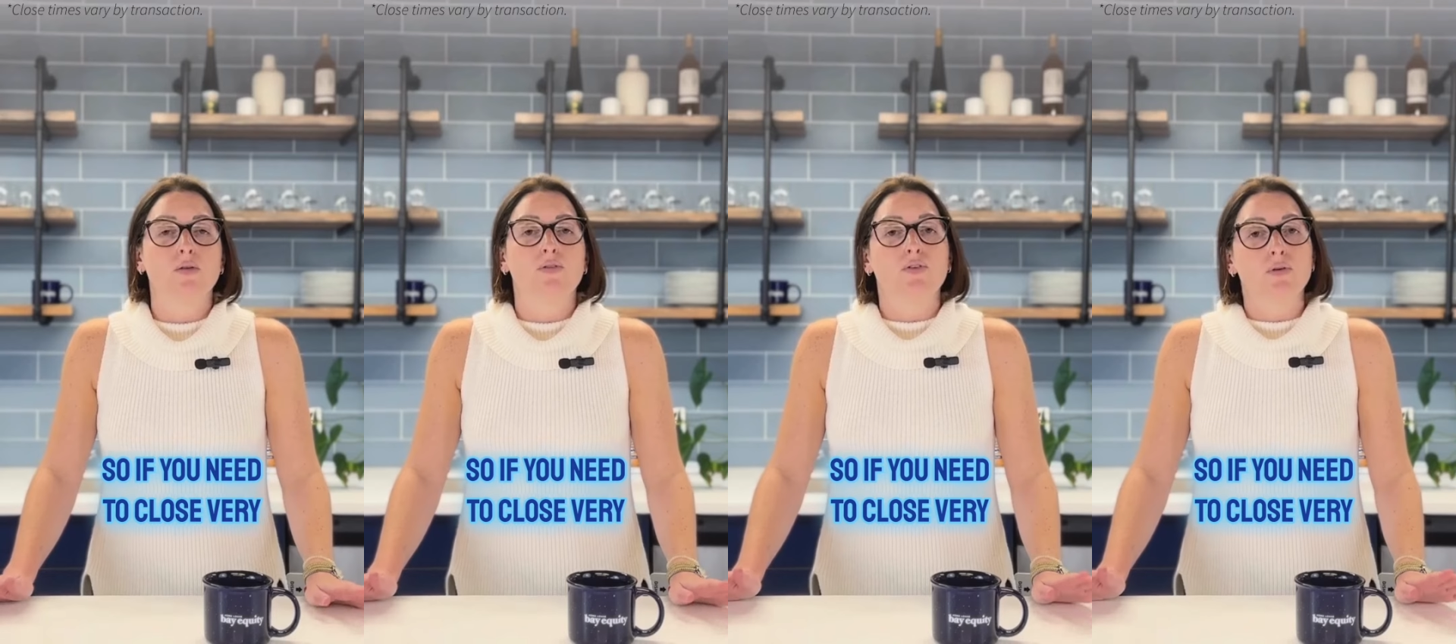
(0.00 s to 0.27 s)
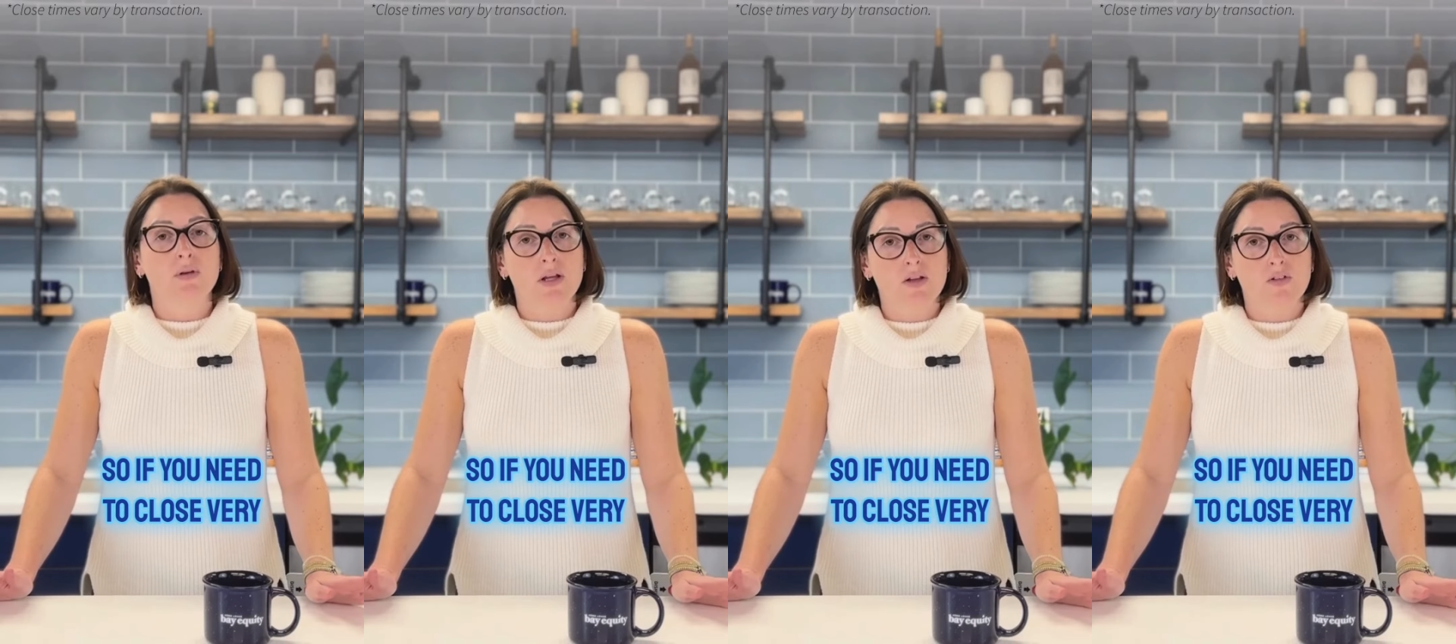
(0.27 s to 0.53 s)
if
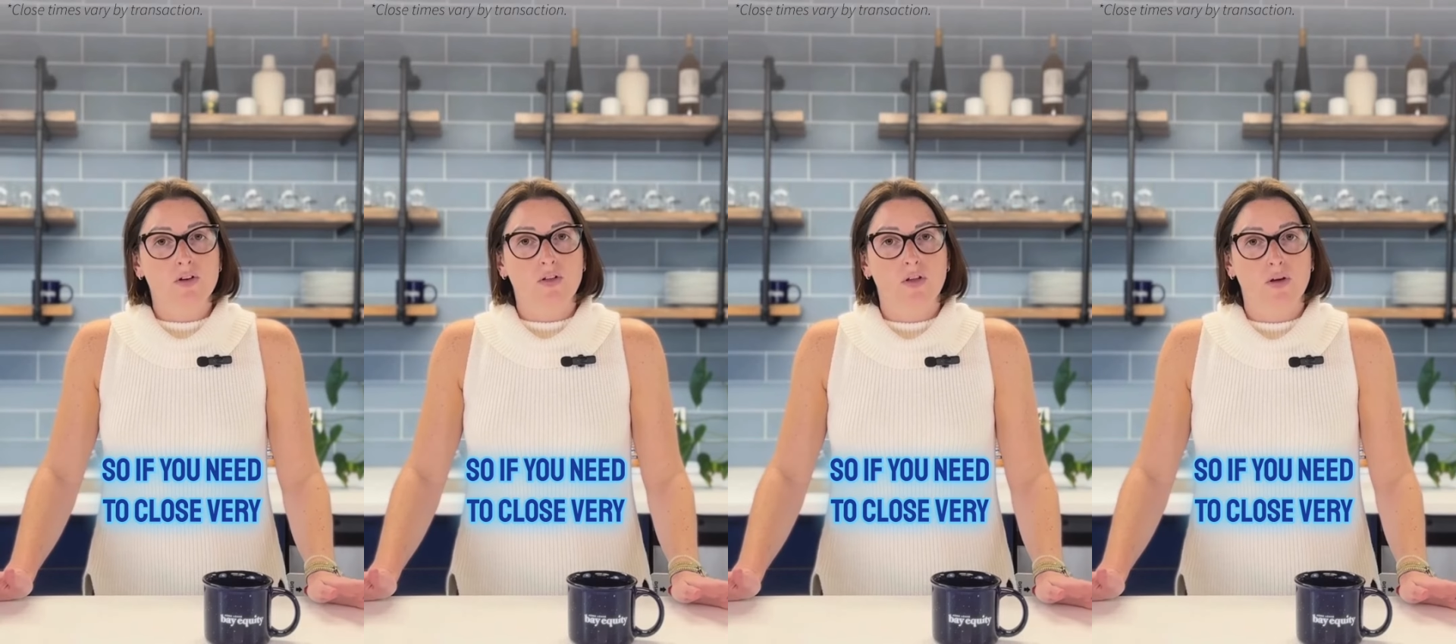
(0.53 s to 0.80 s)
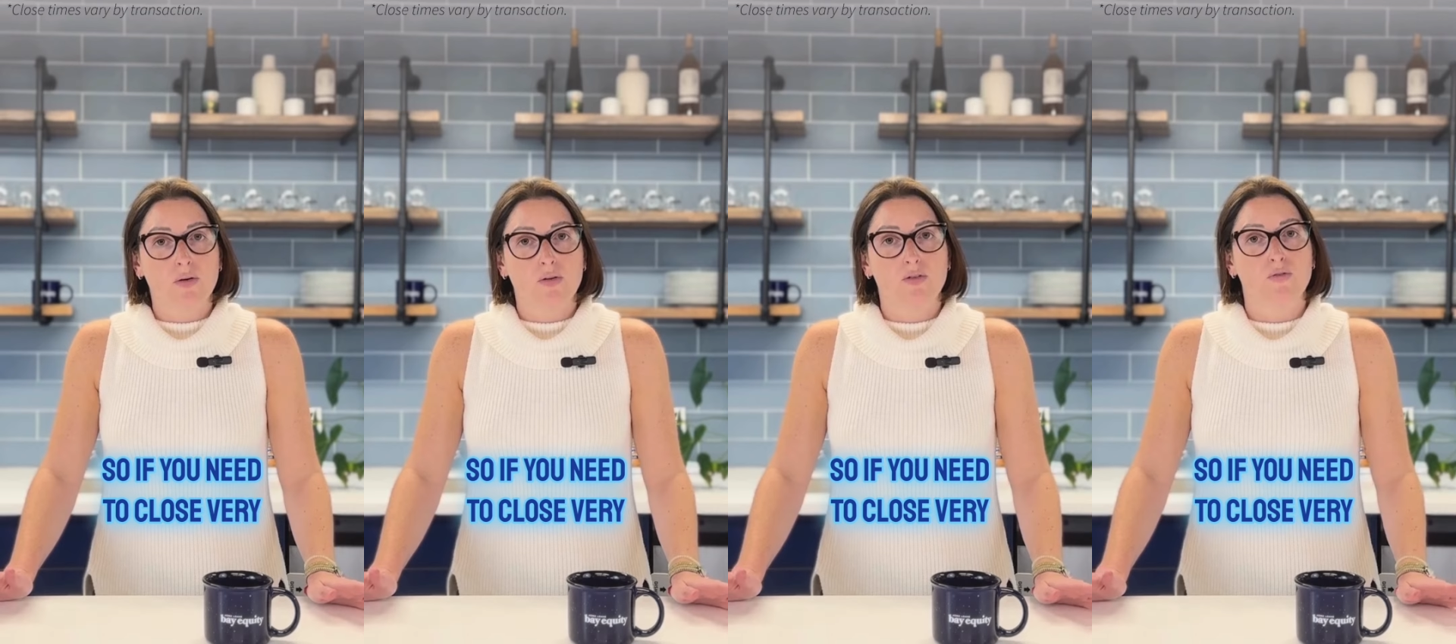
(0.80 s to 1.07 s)
you need to
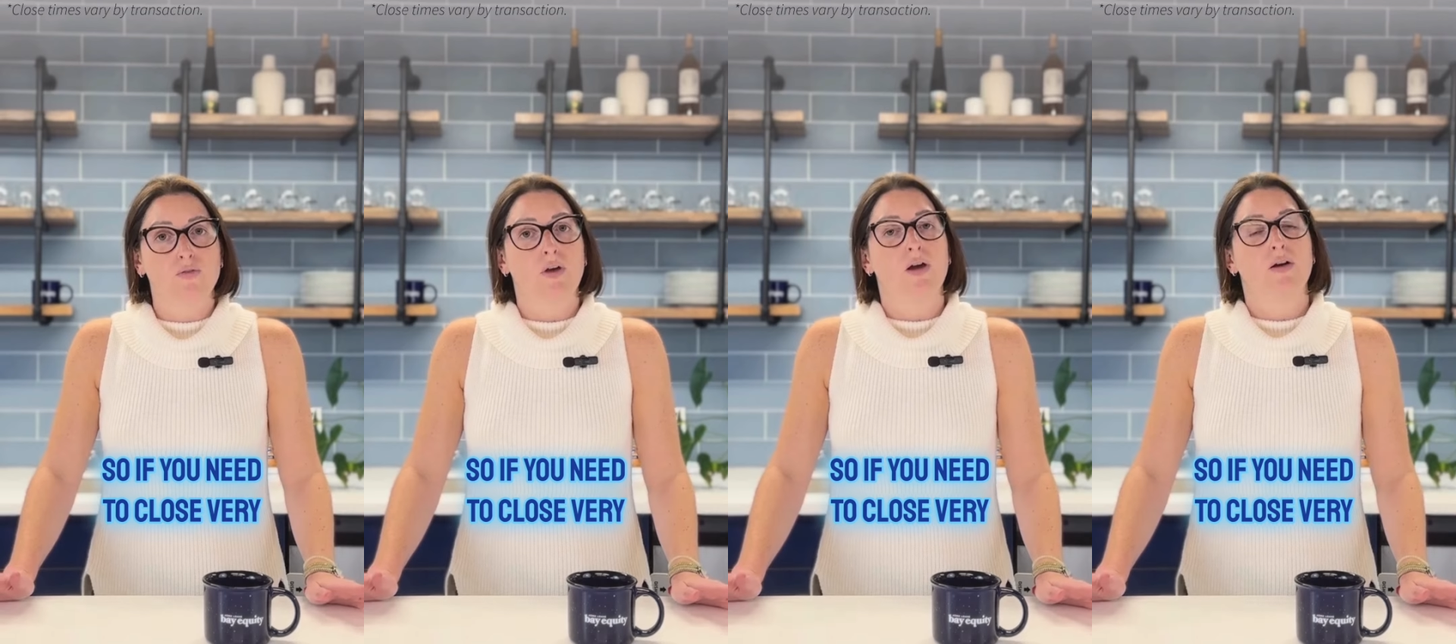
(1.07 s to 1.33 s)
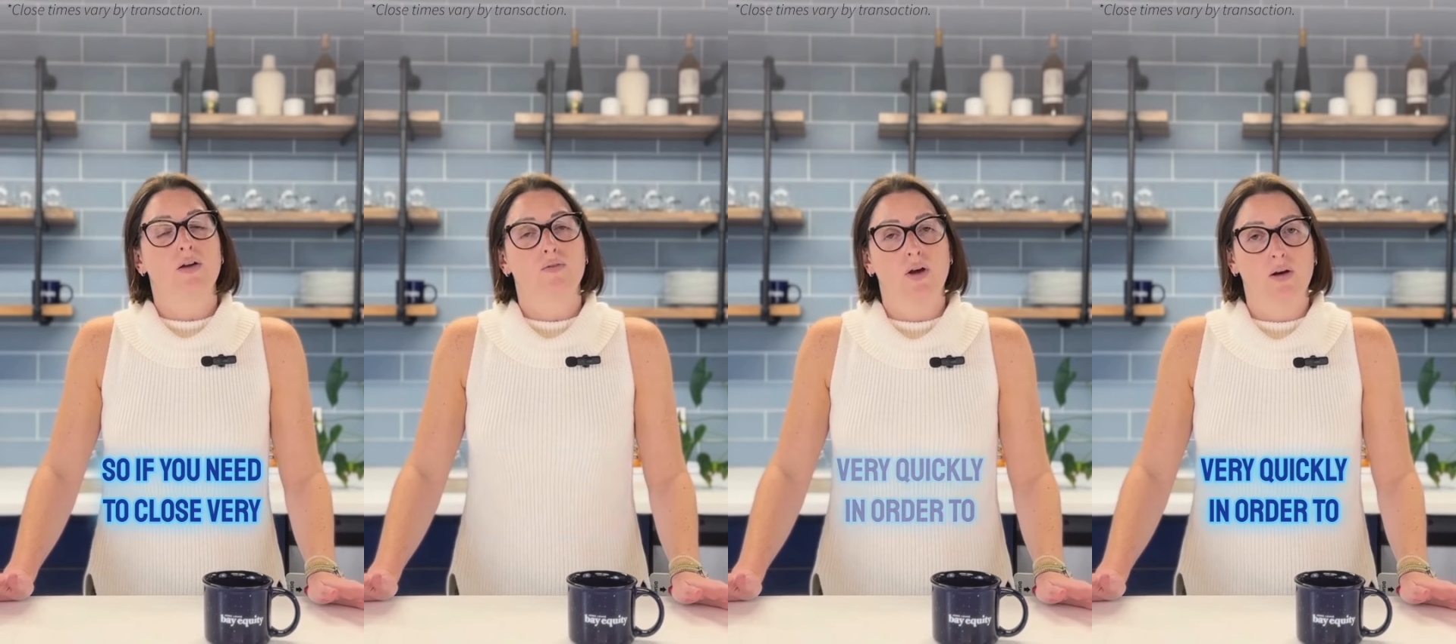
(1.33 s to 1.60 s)
close very,